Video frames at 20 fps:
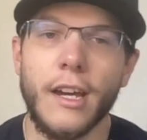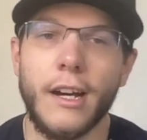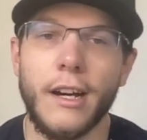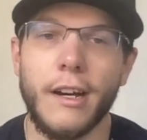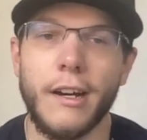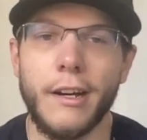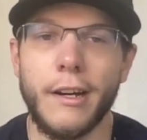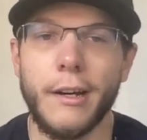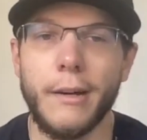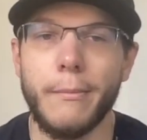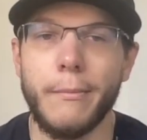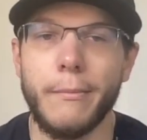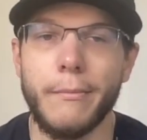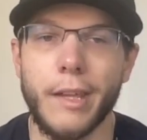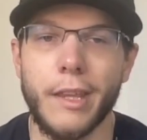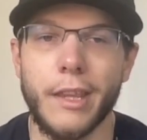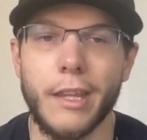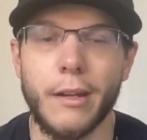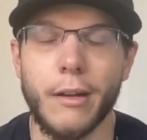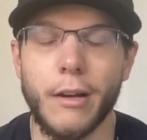
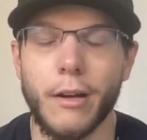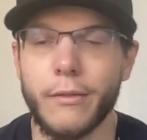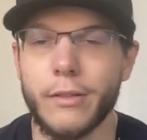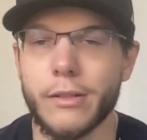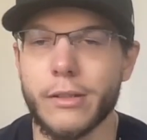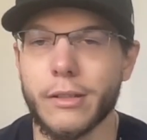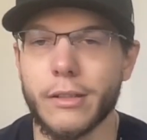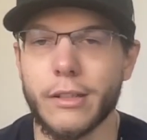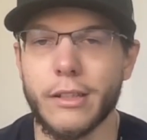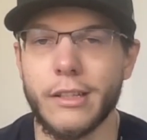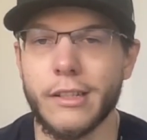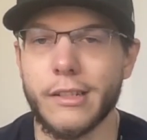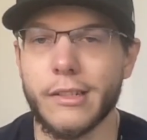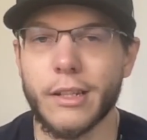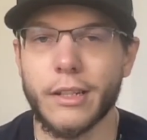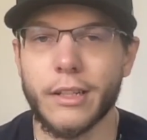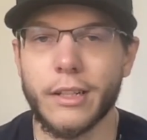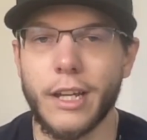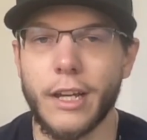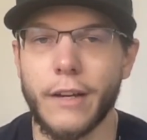And then obviously in the
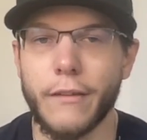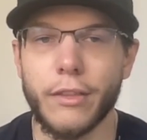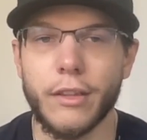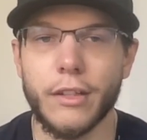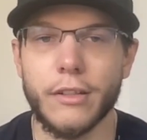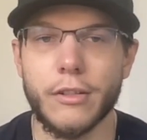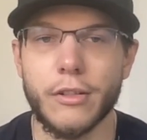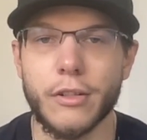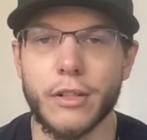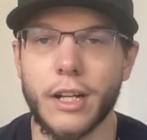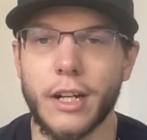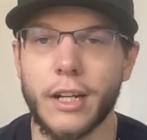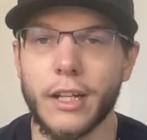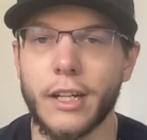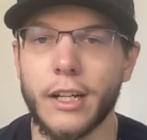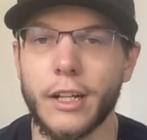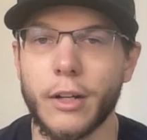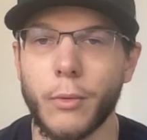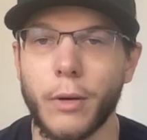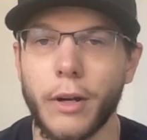second half, things just kind of
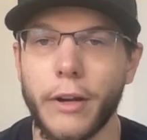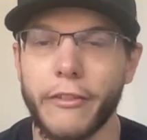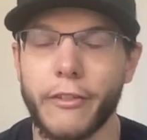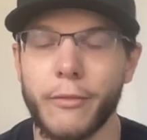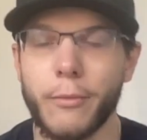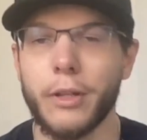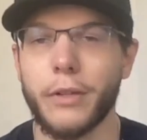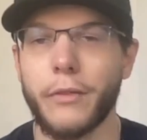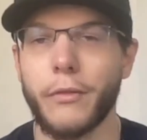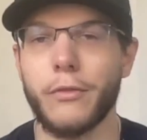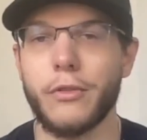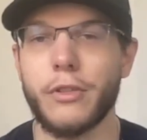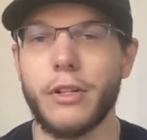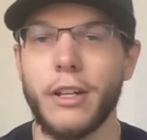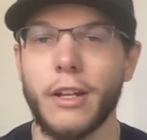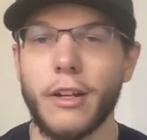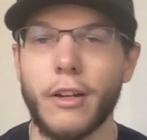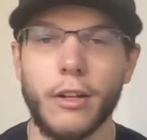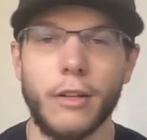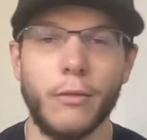got away from West
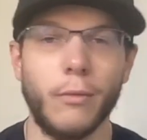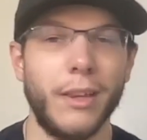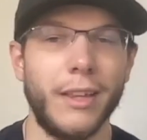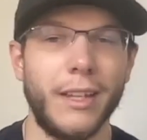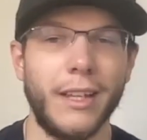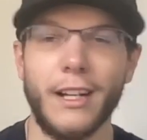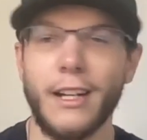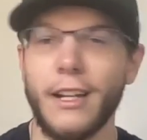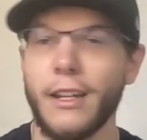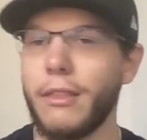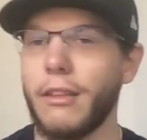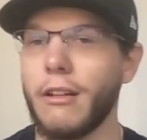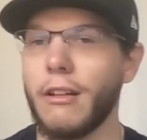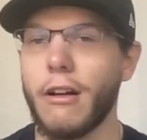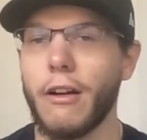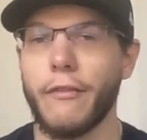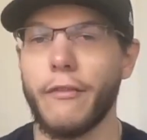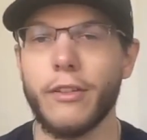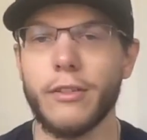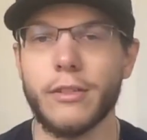Virginia. Couldn't really get anything
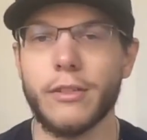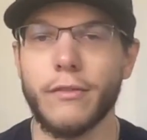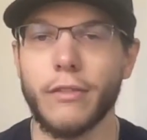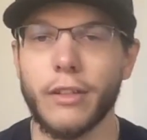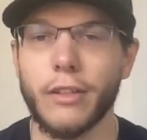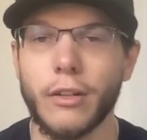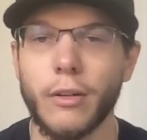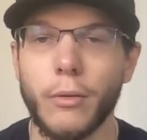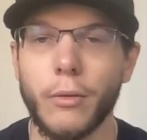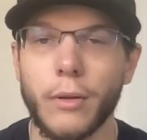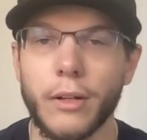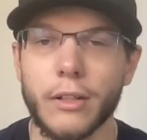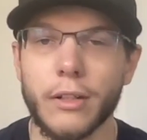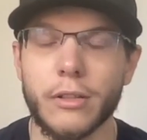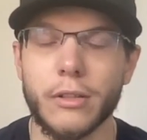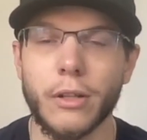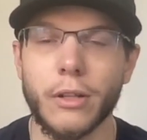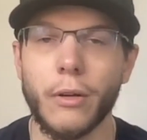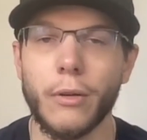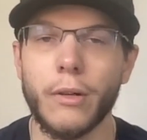offensively going.
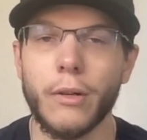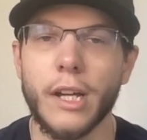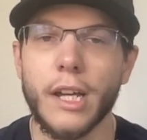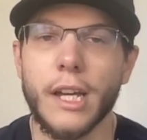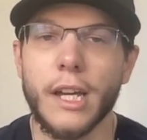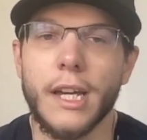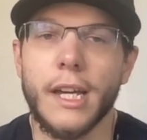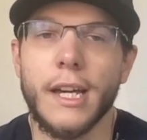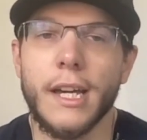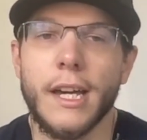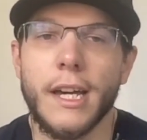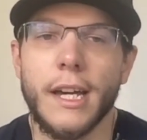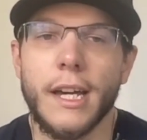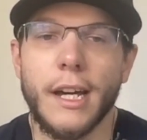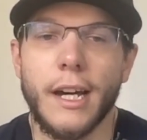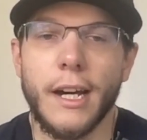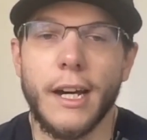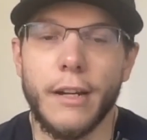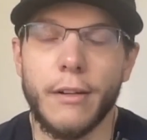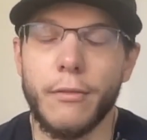So
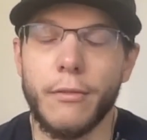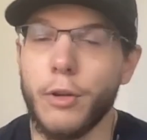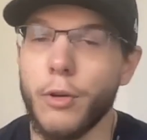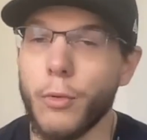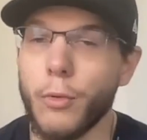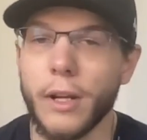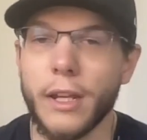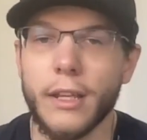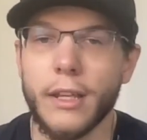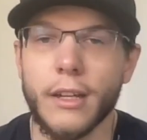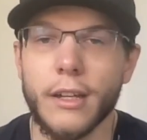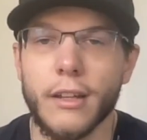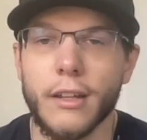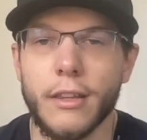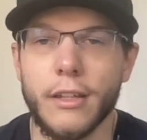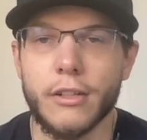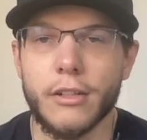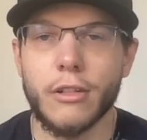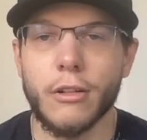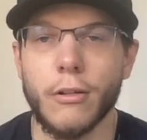new week.
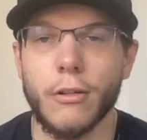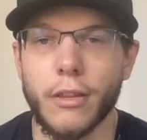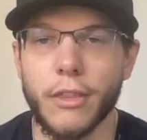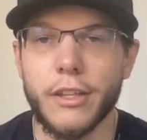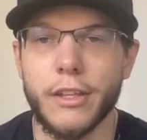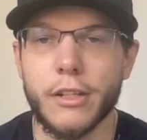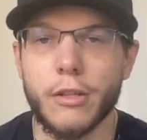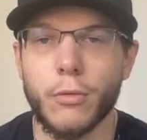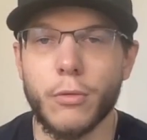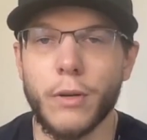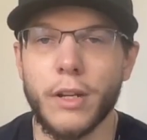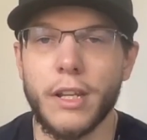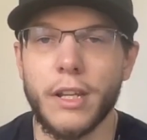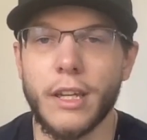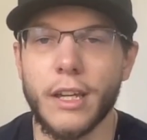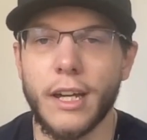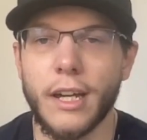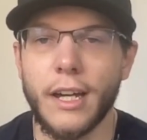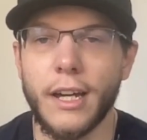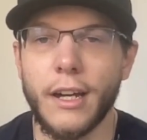They start this
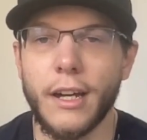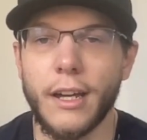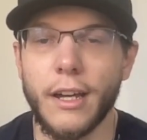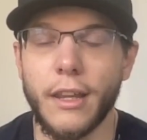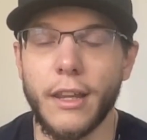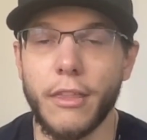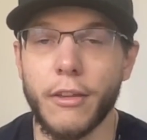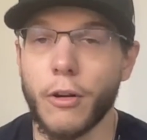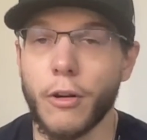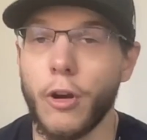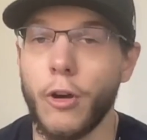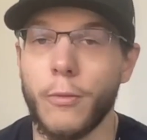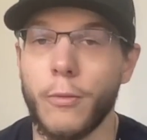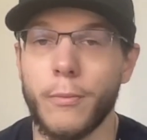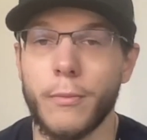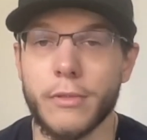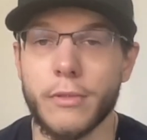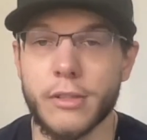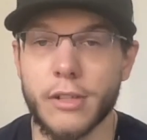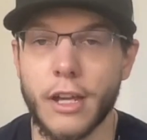week, their
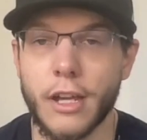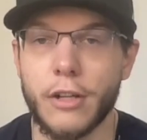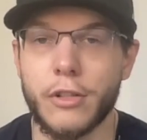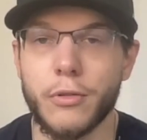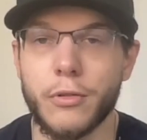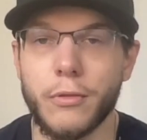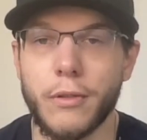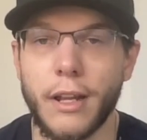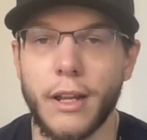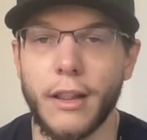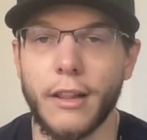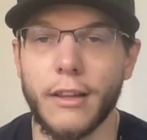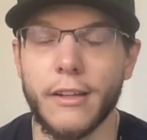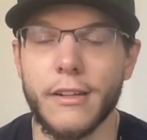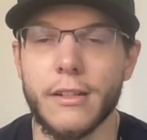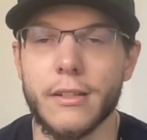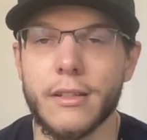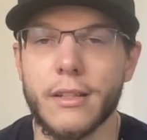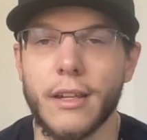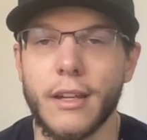home schedule, at
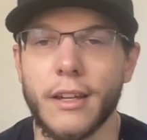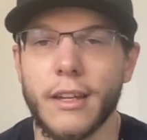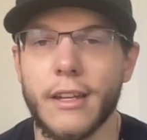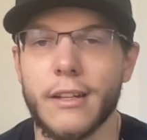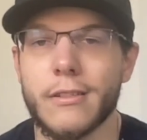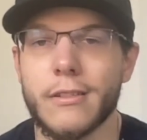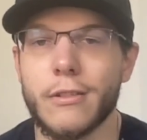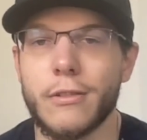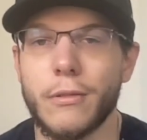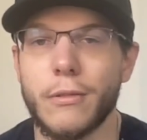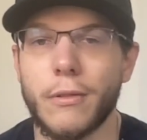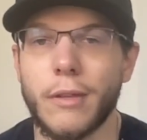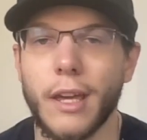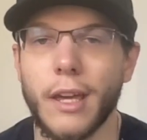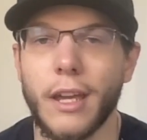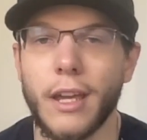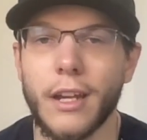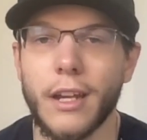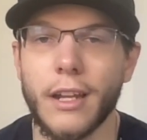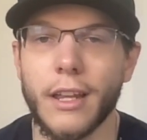least, against
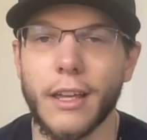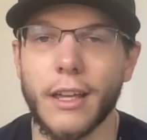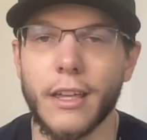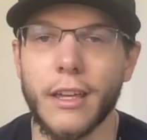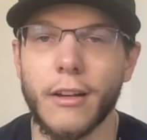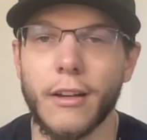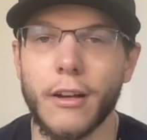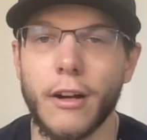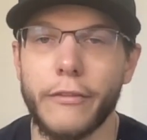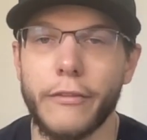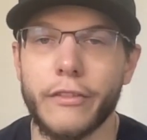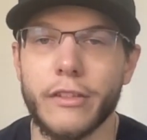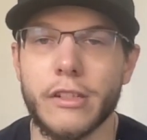Duquesne. That kickoff